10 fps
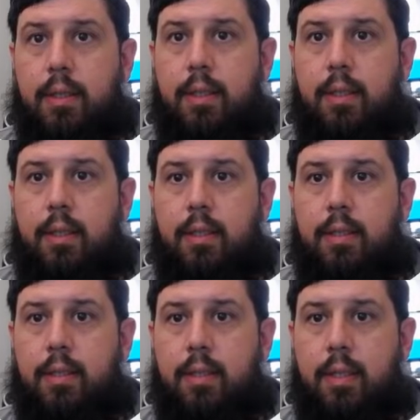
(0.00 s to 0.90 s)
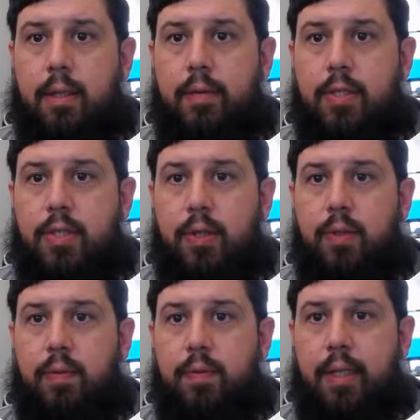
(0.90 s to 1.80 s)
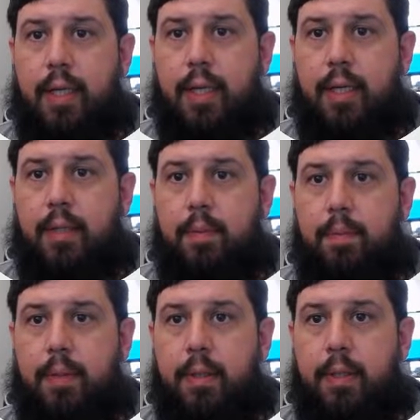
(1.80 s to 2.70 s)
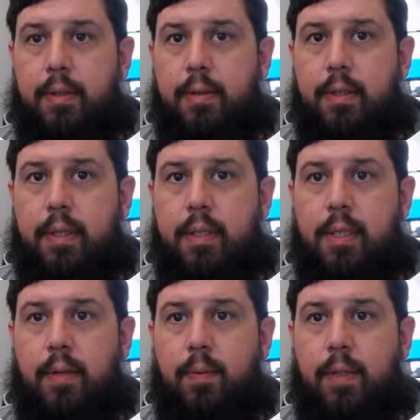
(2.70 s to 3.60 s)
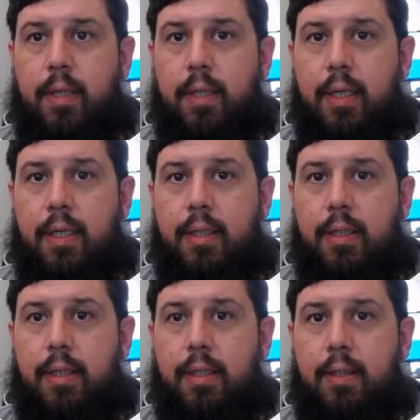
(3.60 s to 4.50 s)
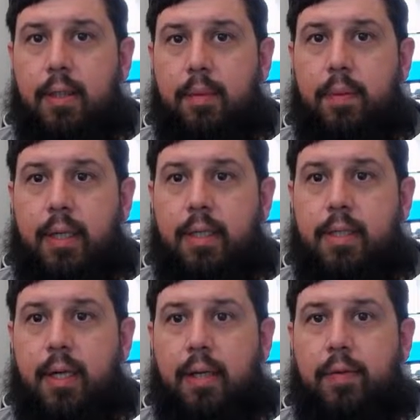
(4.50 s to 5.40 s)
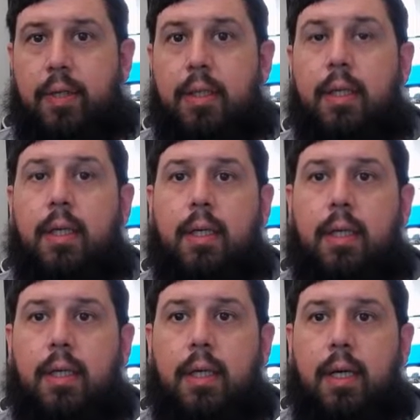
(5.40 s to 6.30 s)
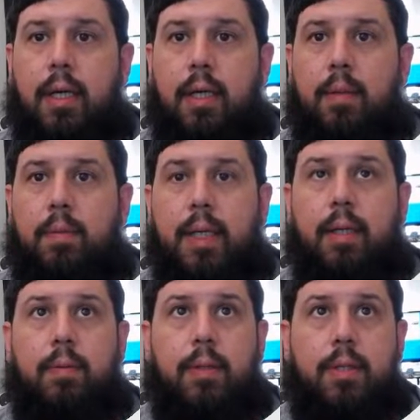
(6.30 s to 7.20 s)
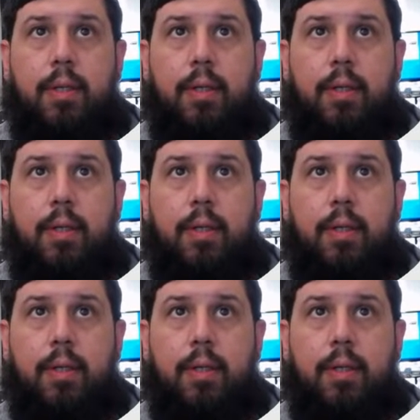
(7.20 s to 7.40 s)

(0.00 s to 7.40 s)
is for the stove, and they kind of put this at a weird, or they put it as an oven. But yeah, we're just going to